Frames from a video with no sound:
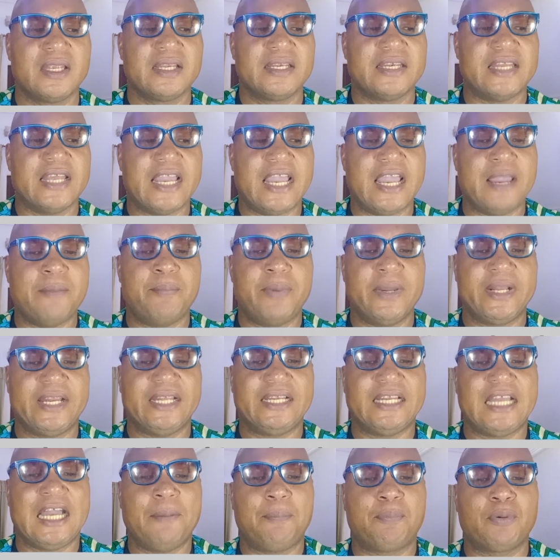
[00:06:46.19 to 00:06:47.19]
the
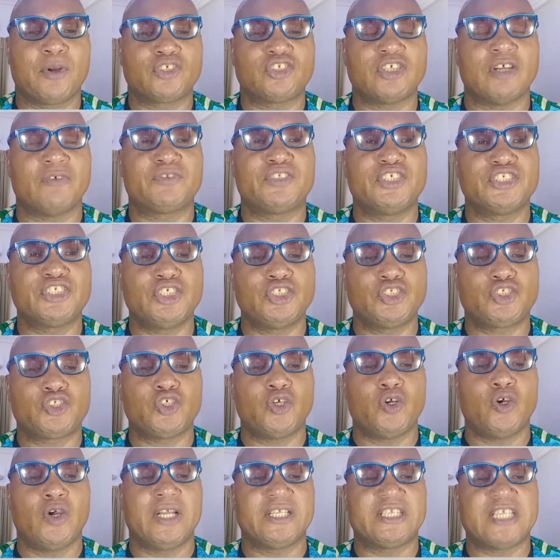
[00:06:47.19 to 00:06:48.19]
embedded approach of teaching
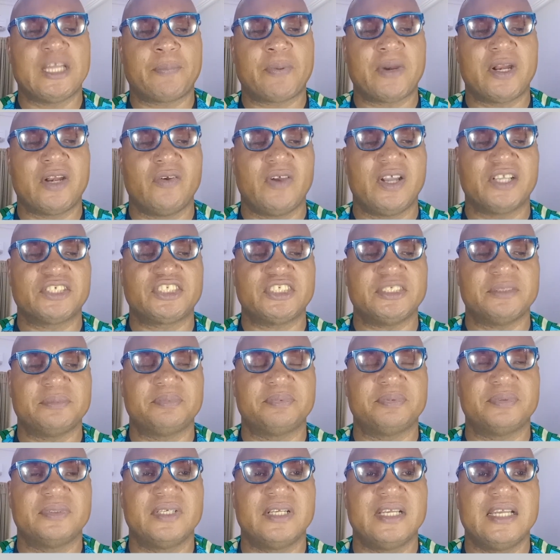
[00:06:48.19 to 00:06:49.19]
through entrepreneurship
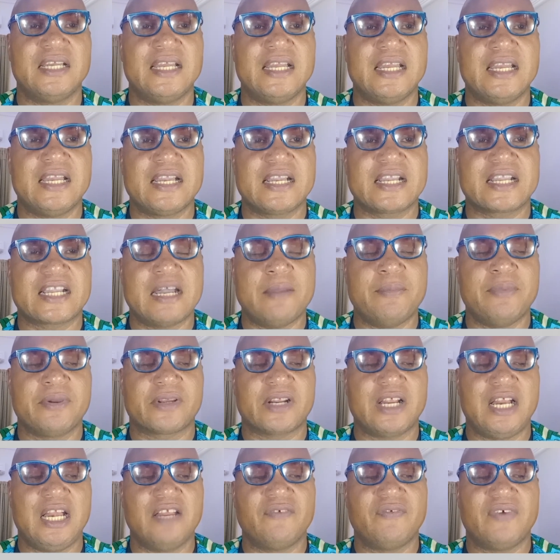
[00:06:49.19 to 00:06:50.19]
can be
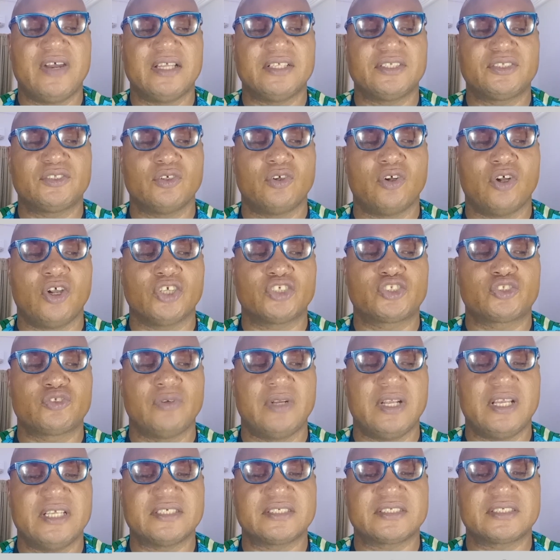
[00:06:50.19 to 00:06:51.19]
relevant to all
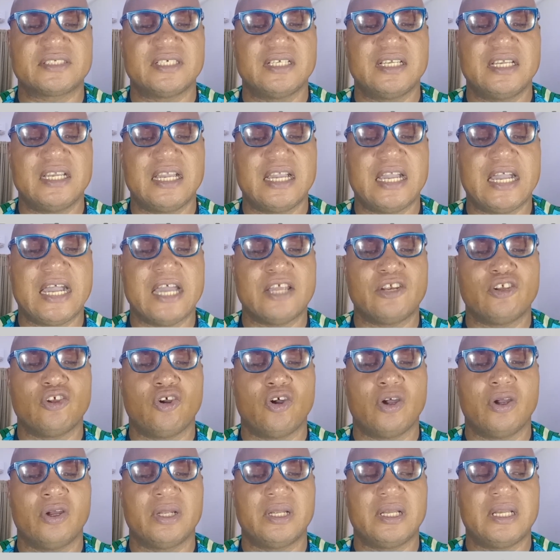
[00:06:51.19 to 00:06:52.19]
students and
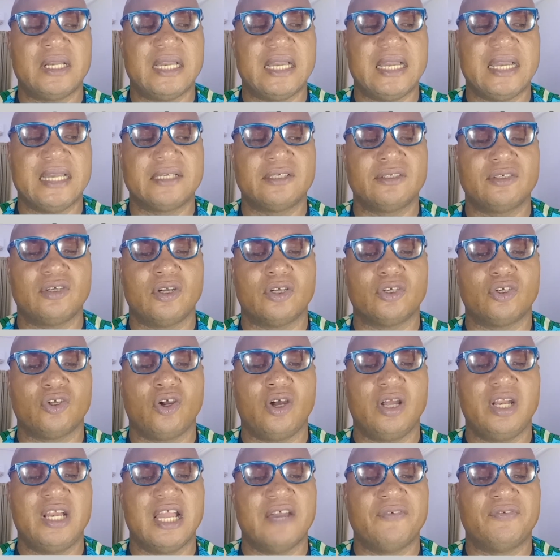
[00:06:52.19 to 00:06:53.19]
on
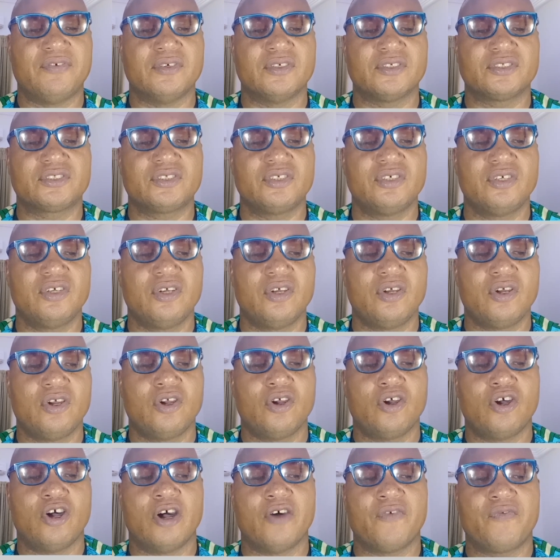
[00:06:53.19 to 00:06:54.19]
all levels
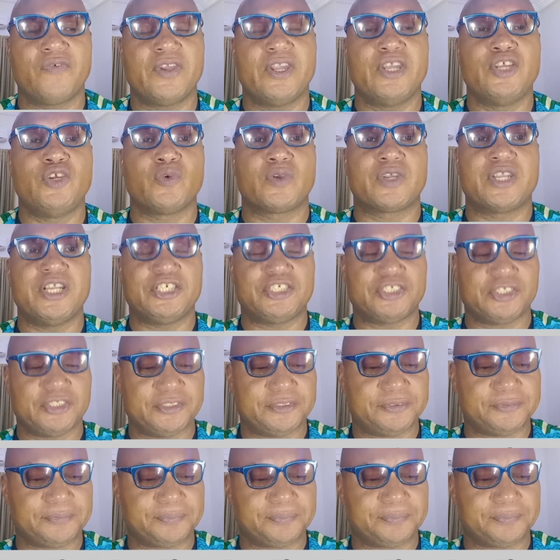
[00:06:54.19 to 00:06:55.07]
of education.